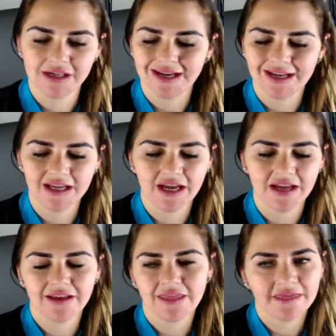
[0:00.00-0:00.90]
And
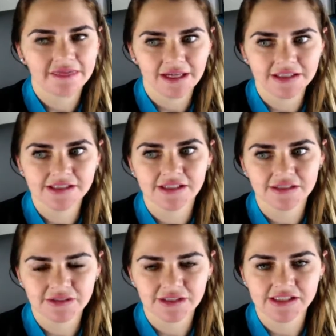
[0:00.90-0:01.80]
again, that's
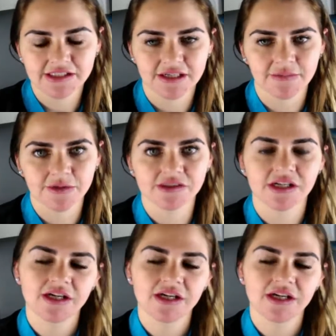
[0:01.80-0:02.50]
unrealistic numbers.